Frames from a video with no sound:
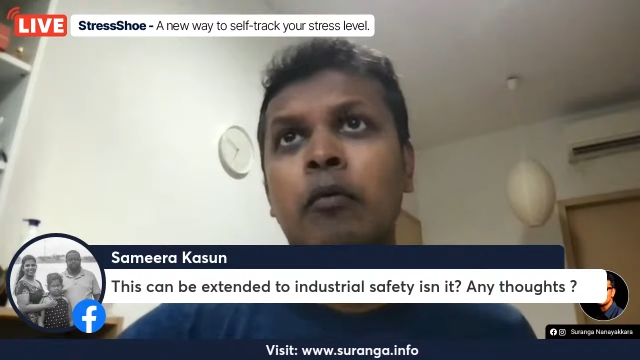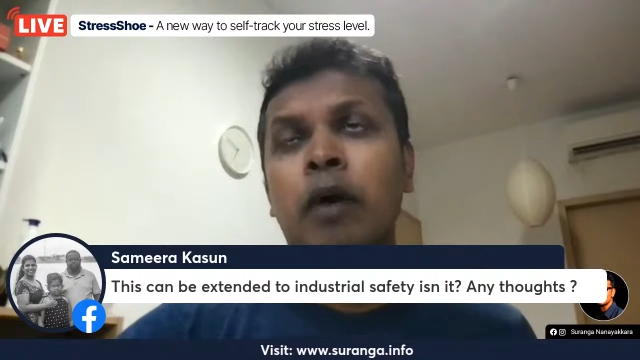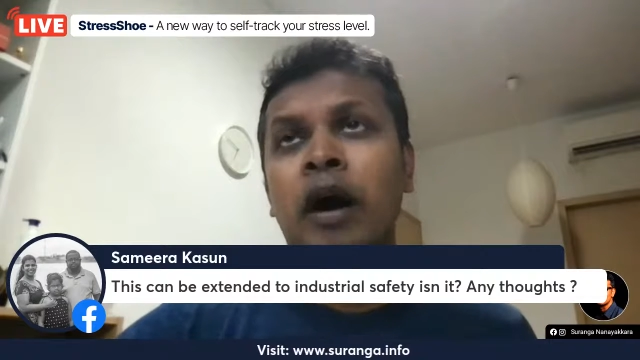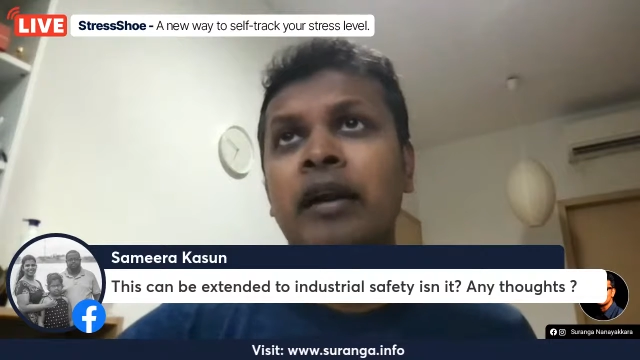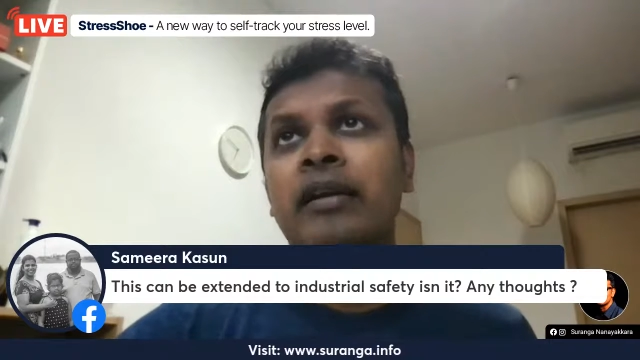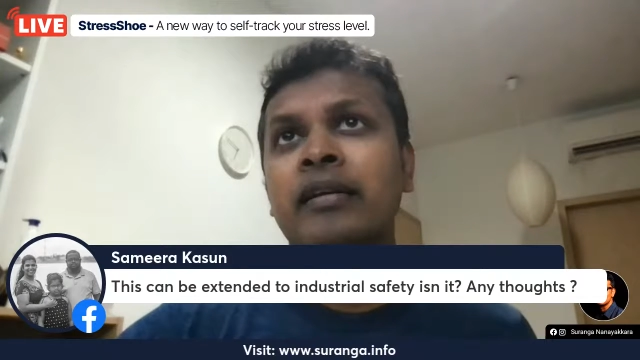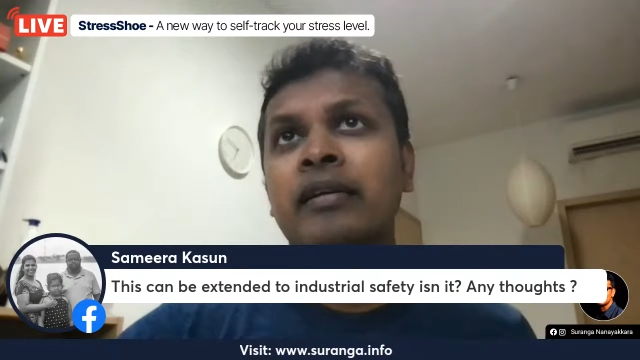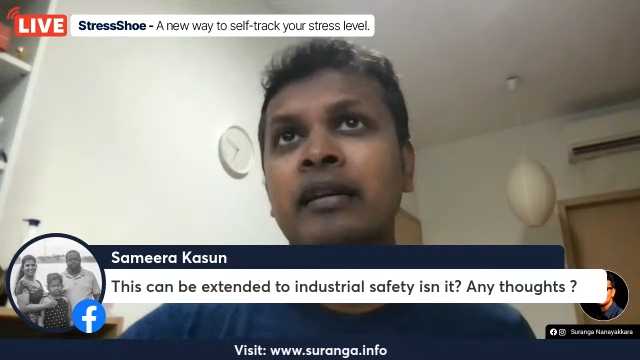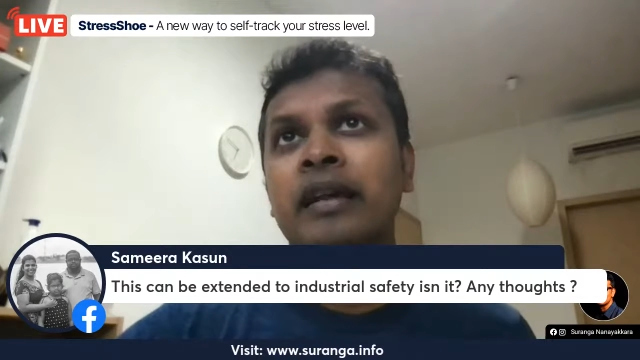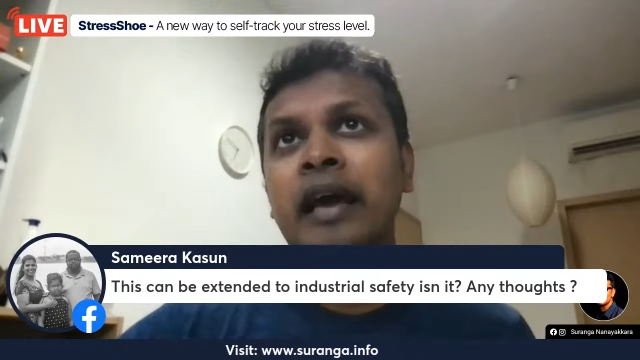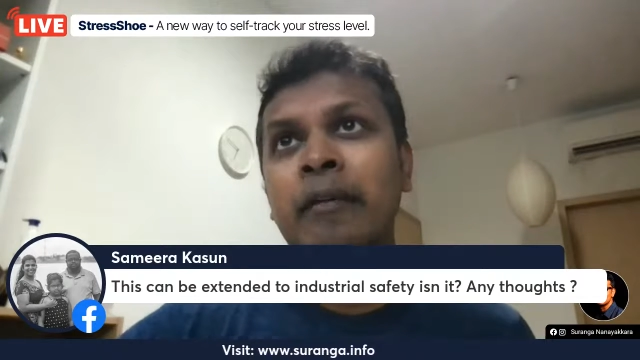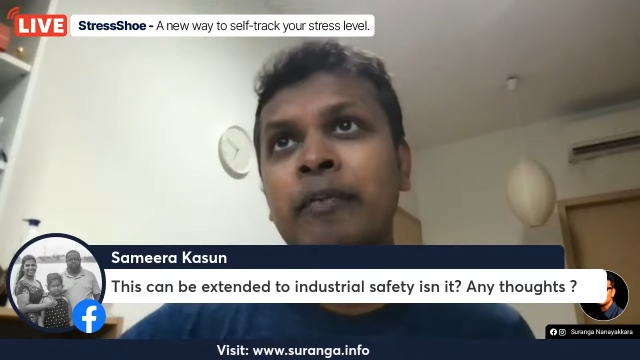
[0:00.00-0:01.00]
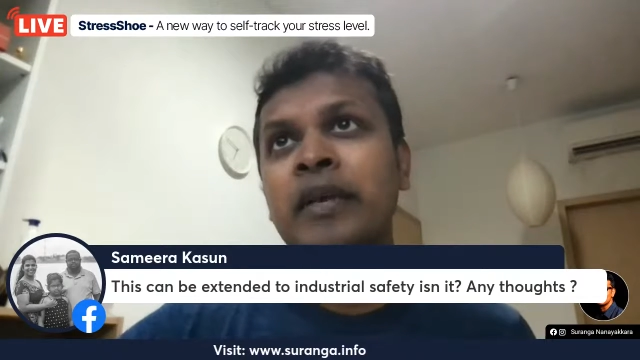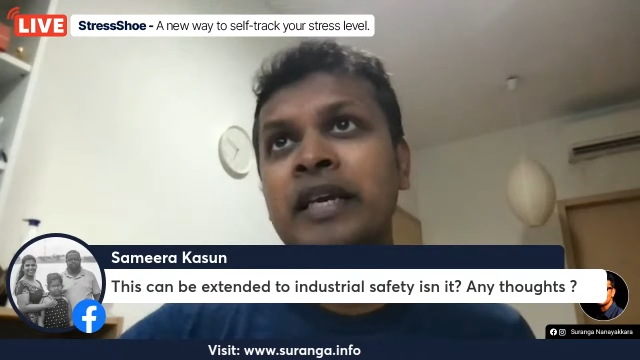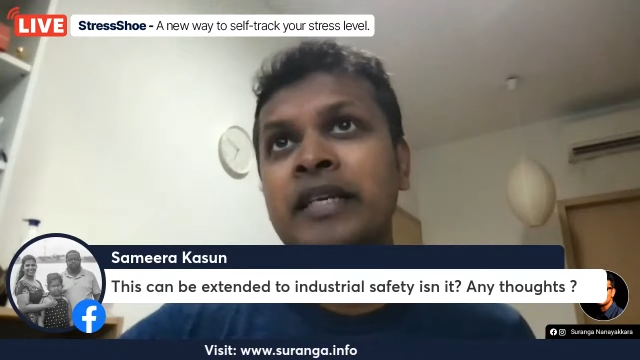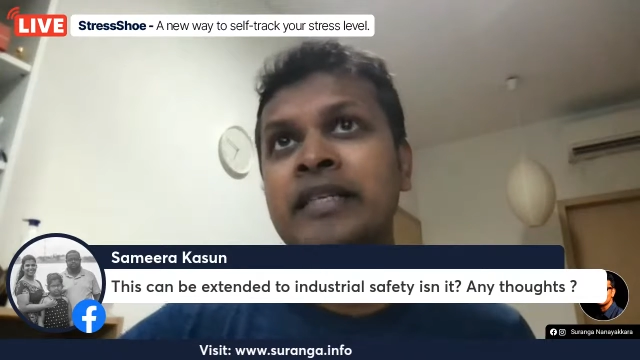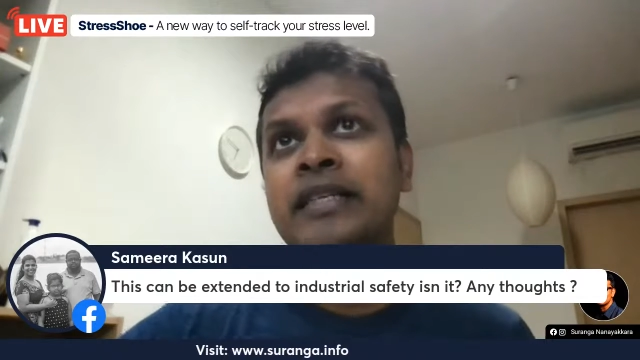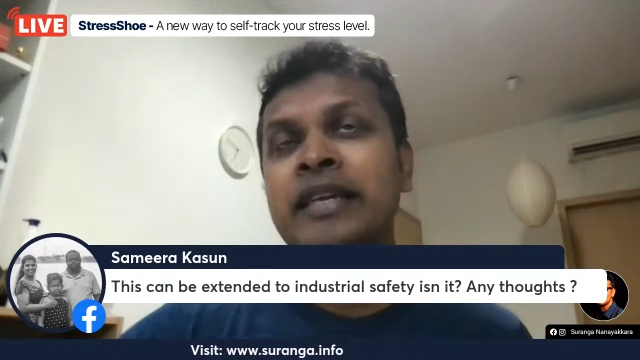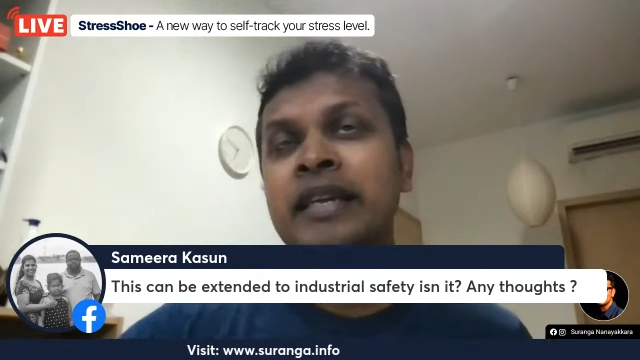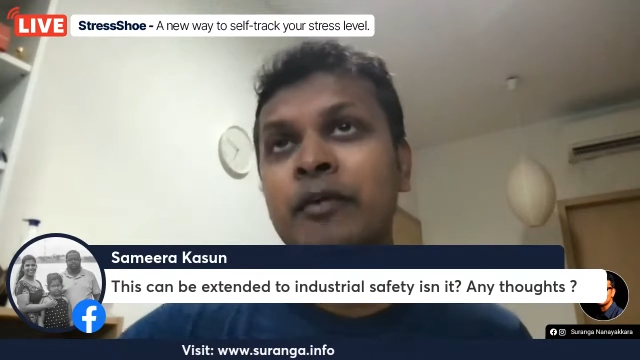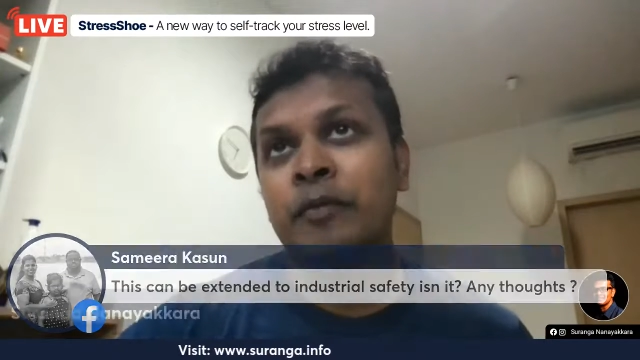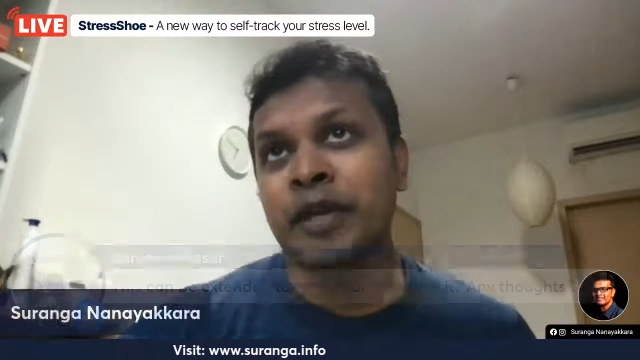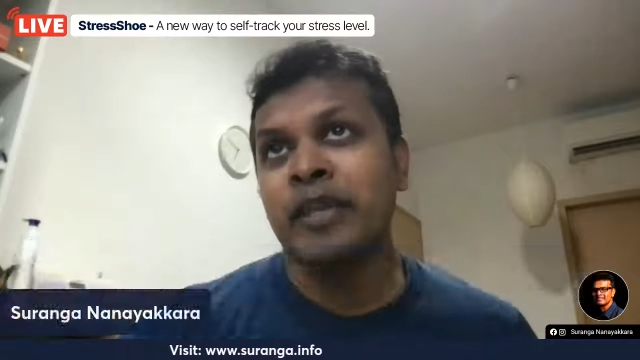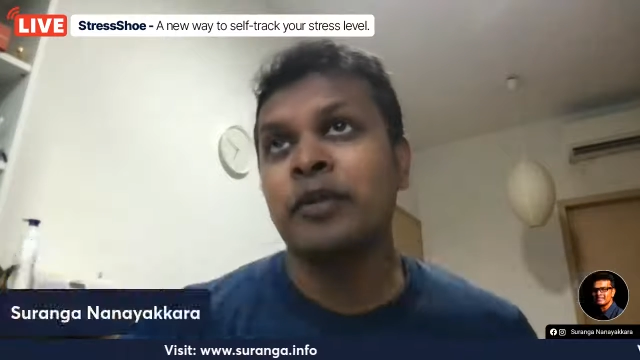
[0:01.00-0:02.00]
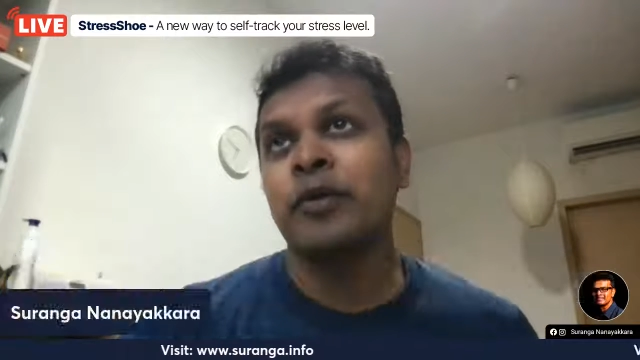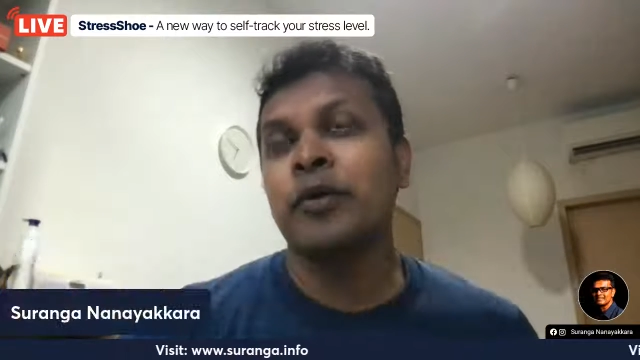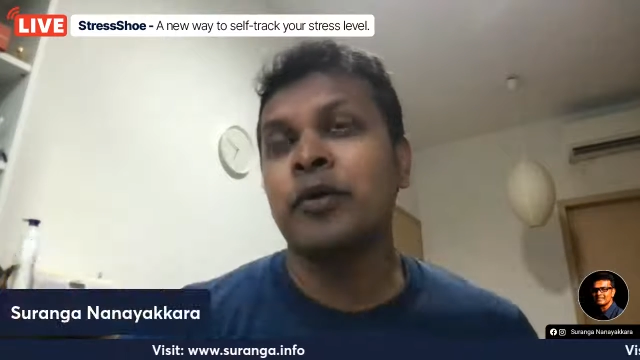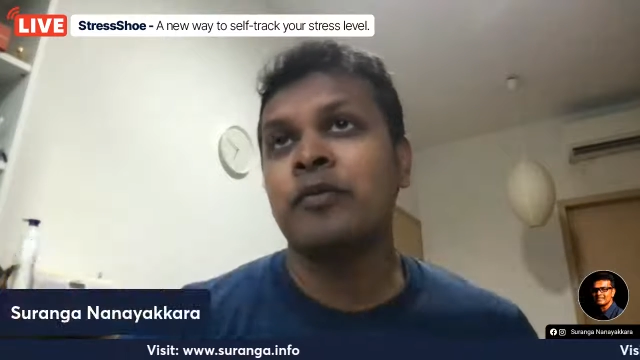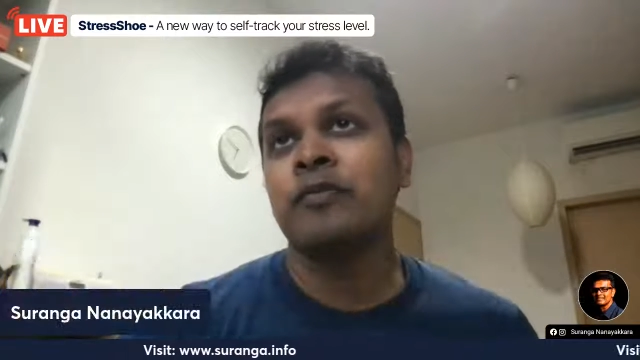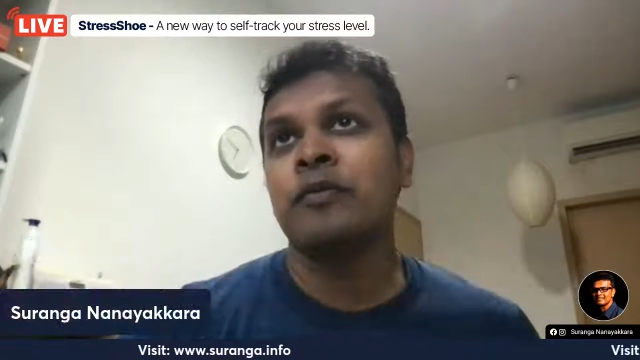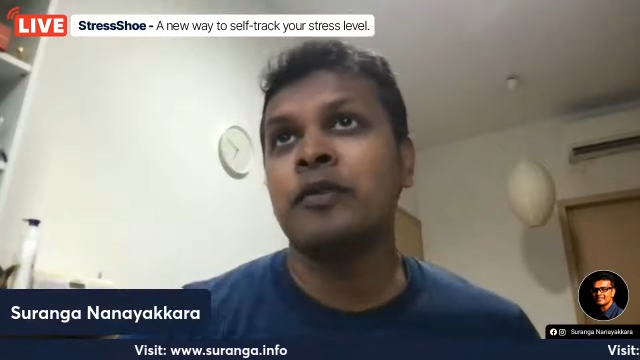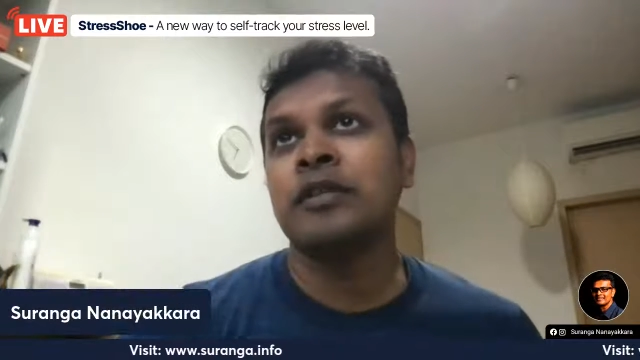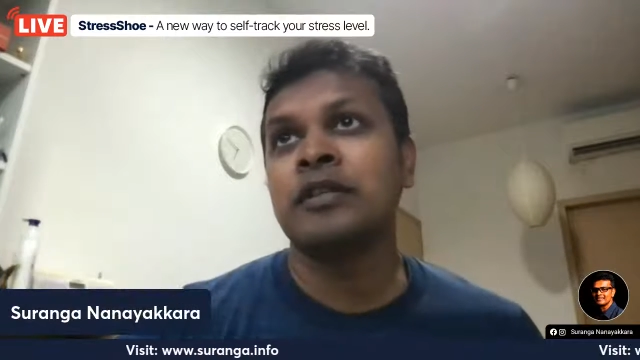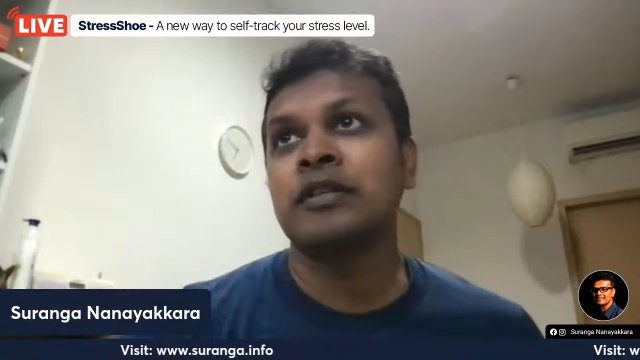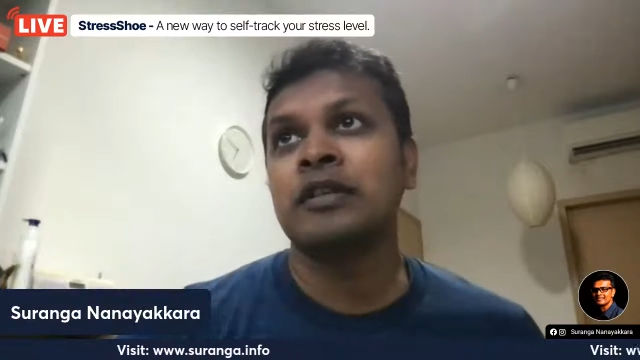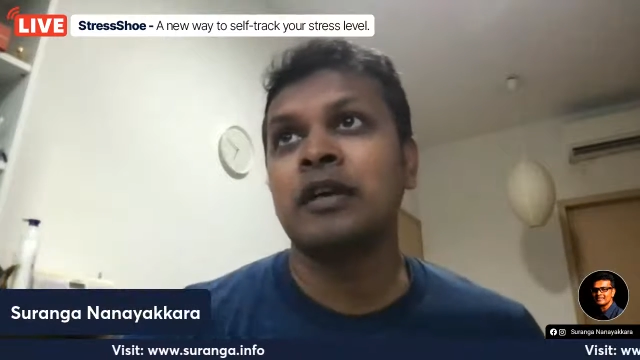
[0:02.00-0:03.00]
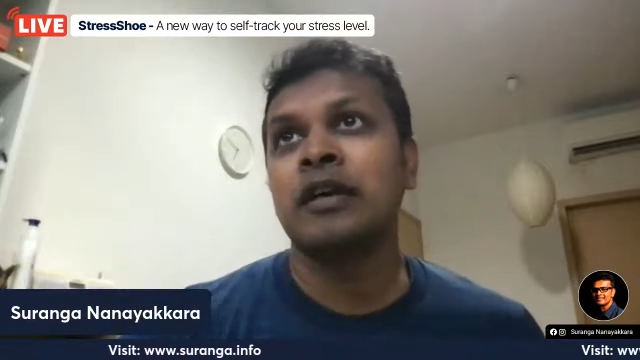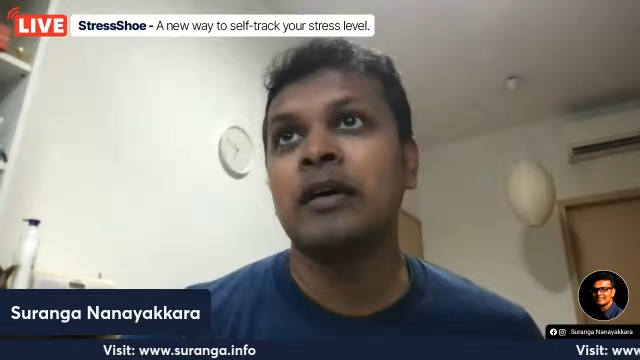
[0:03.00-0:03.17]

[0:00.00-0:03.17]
one application area we thought of was